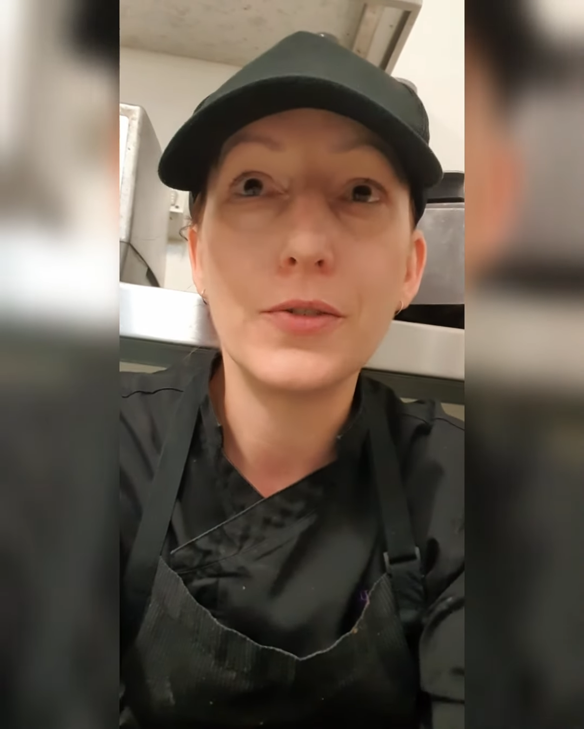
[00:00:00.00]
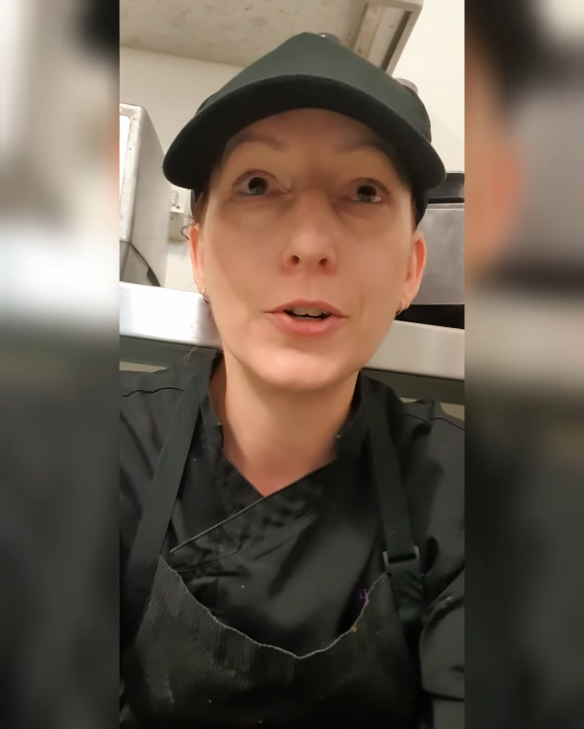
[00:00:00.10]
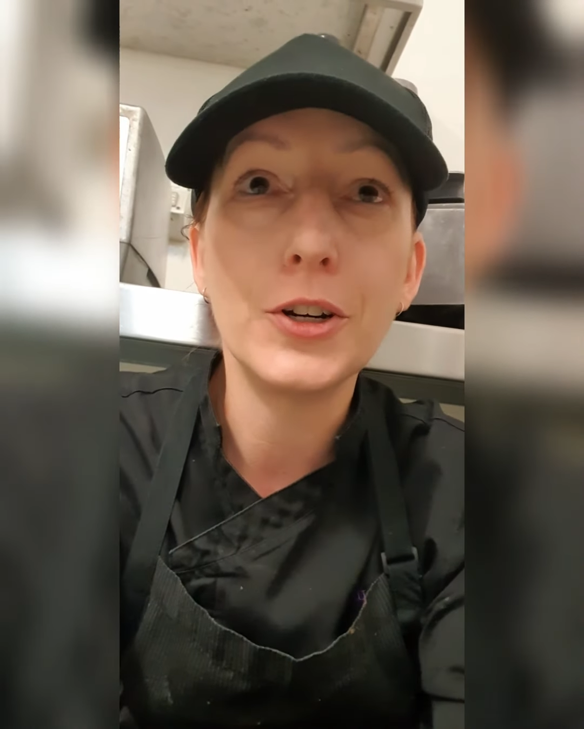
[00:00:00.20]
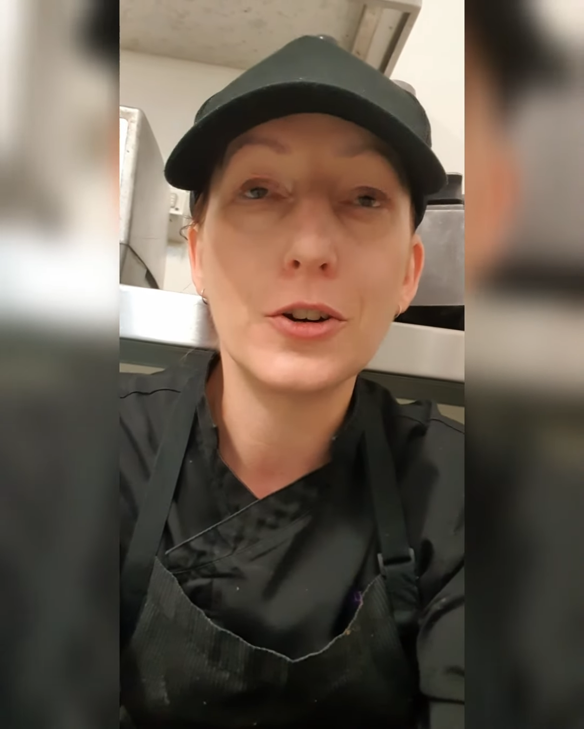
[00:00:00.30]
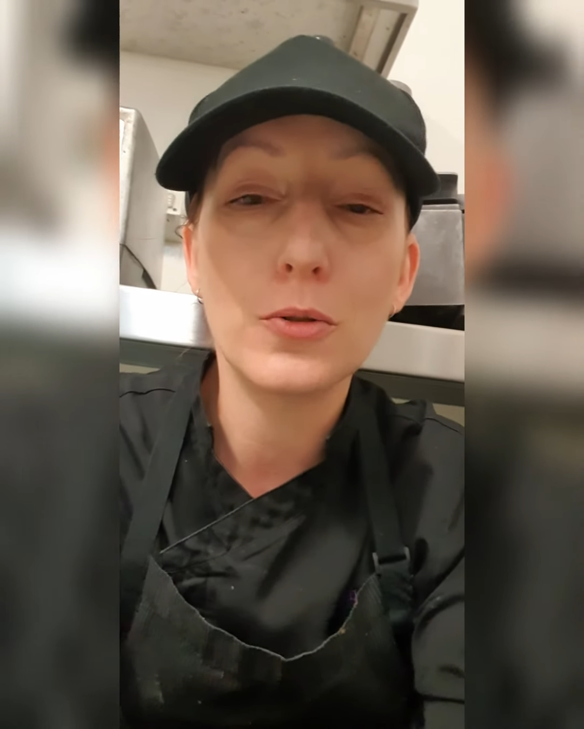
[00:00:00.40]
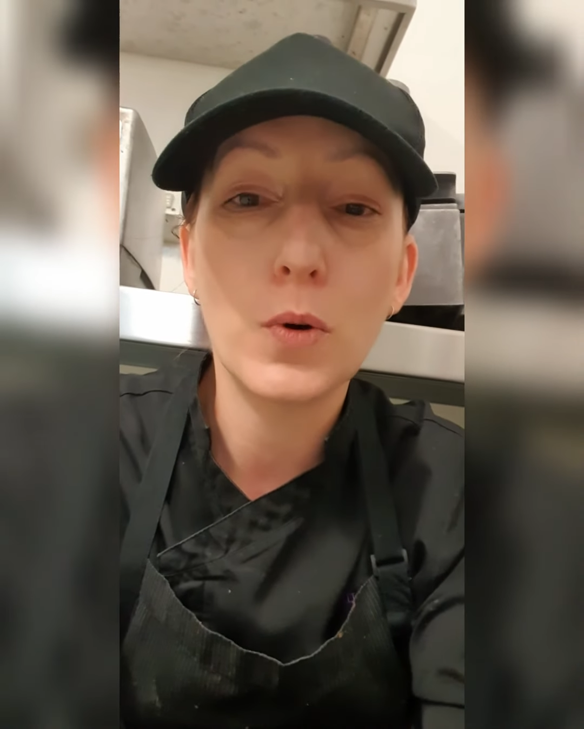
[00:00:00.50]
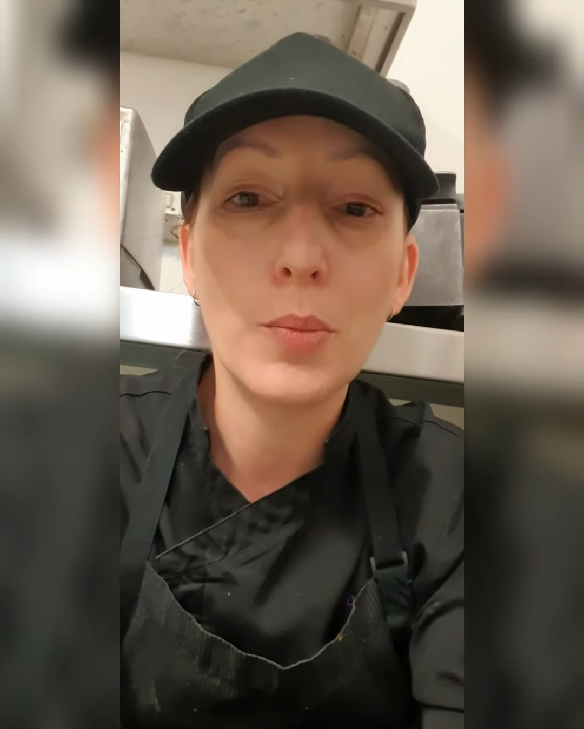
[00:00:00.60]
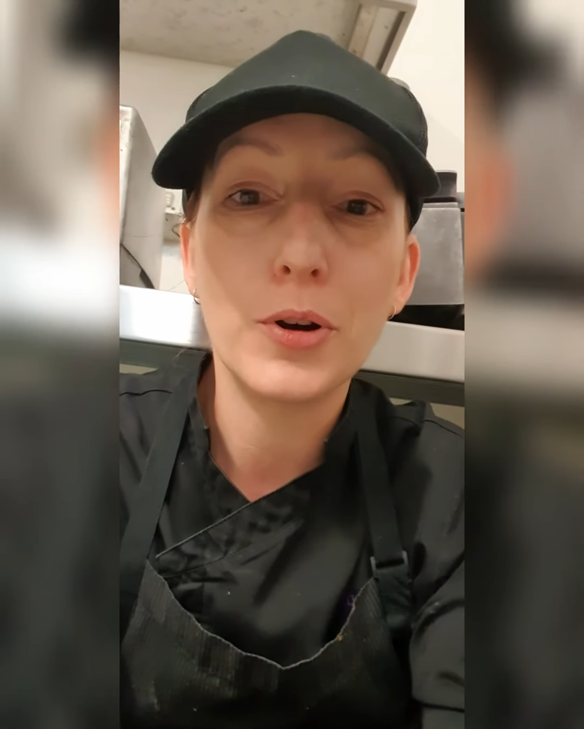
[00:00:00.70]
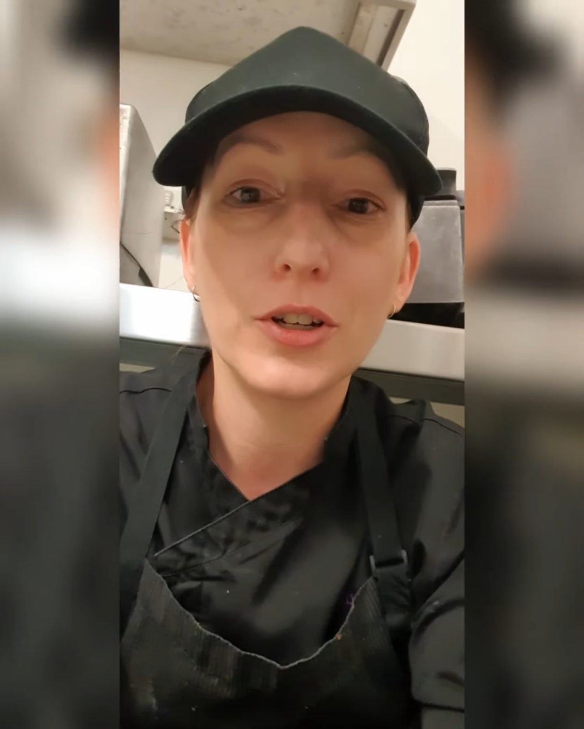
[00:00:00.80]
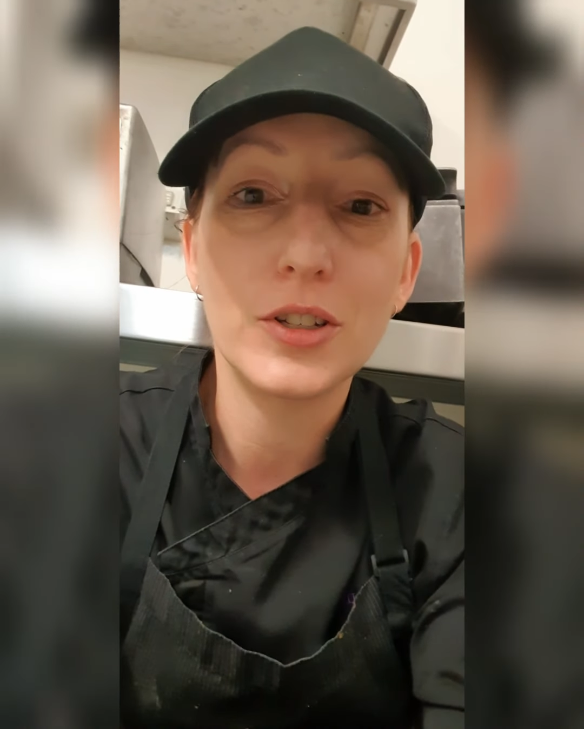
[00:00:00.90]
only got one
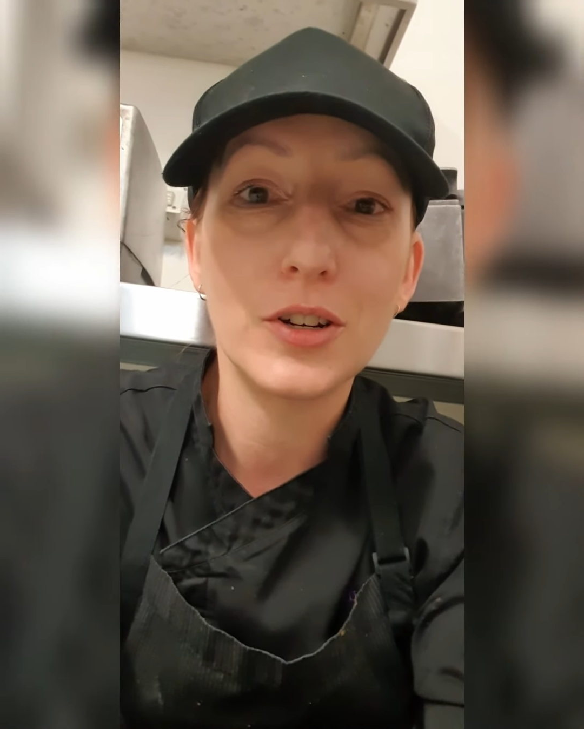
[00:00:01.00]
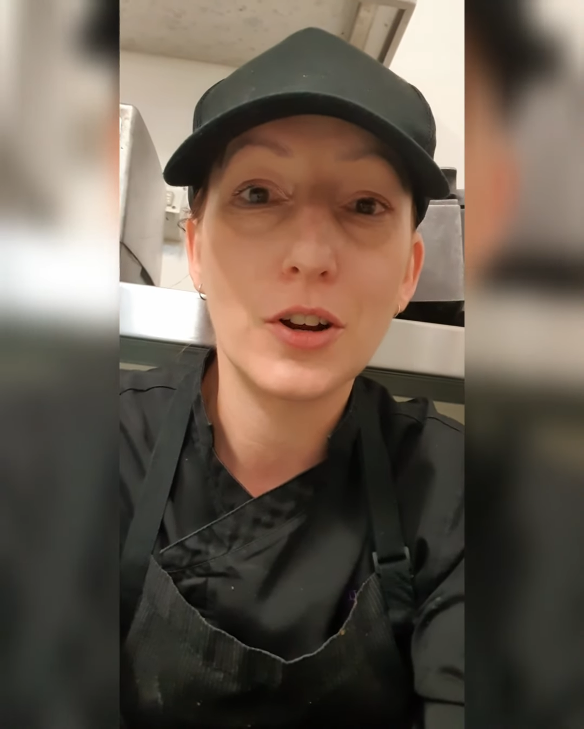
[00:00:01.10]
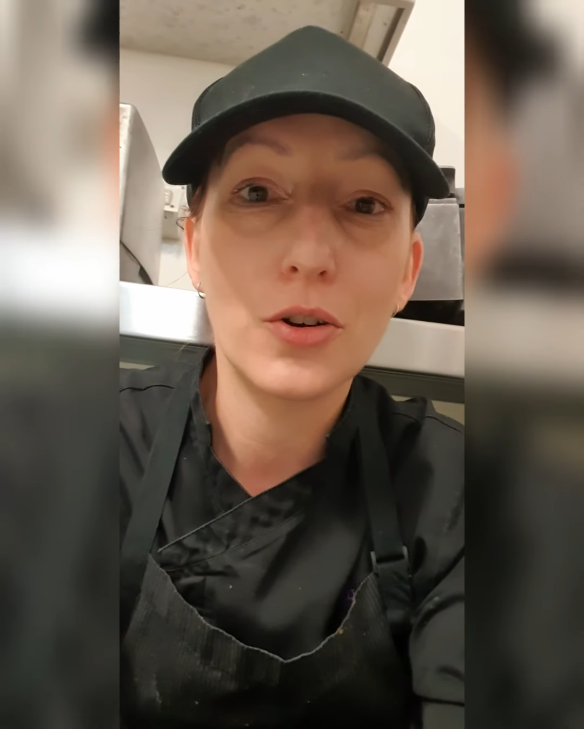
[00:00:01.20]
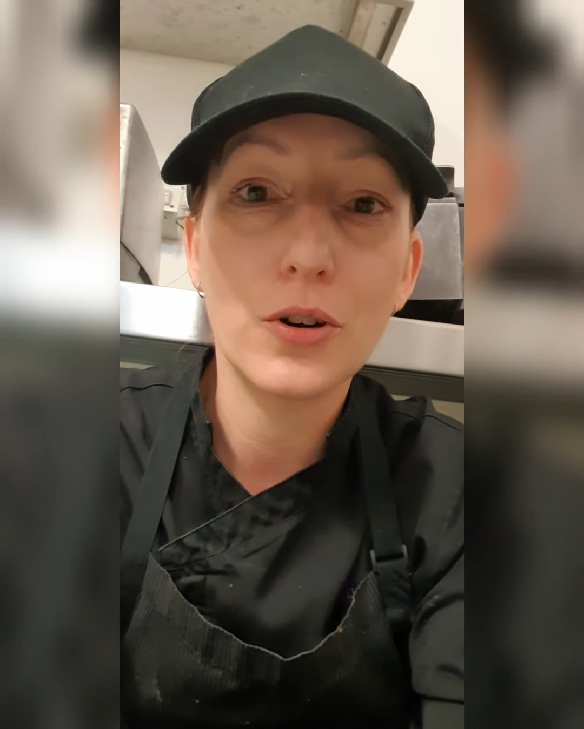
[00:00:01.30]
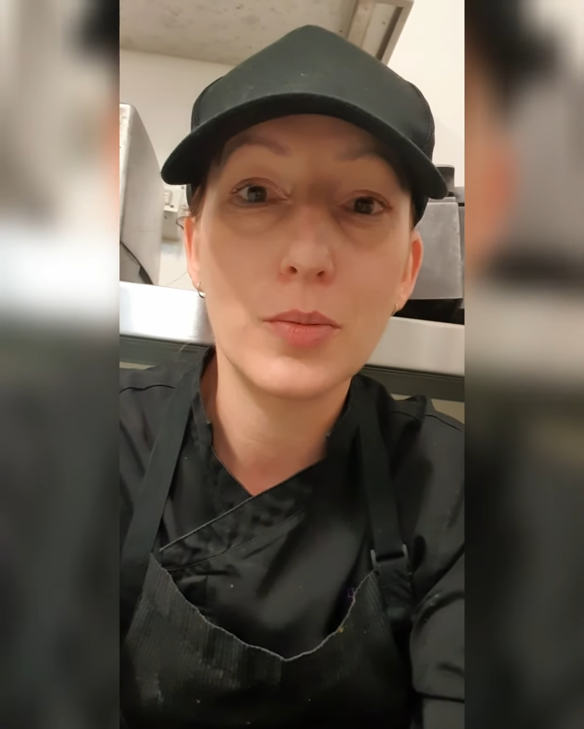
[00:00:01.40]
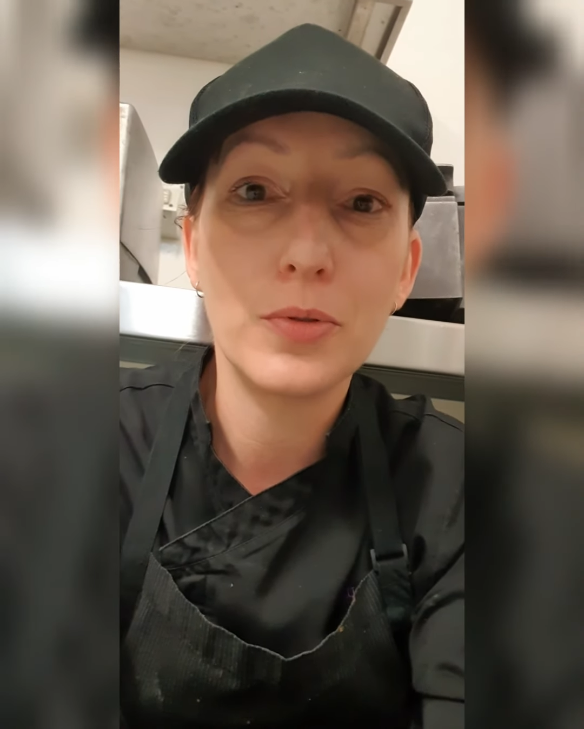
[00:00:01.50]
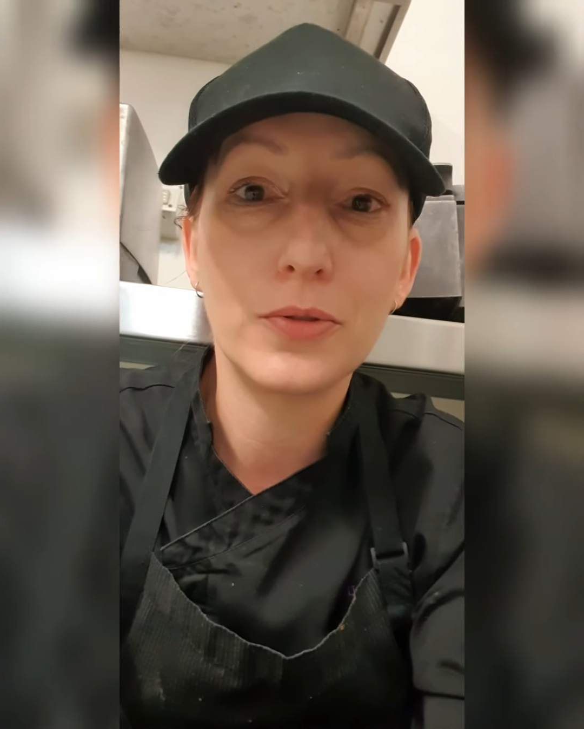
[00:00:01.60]
person in crib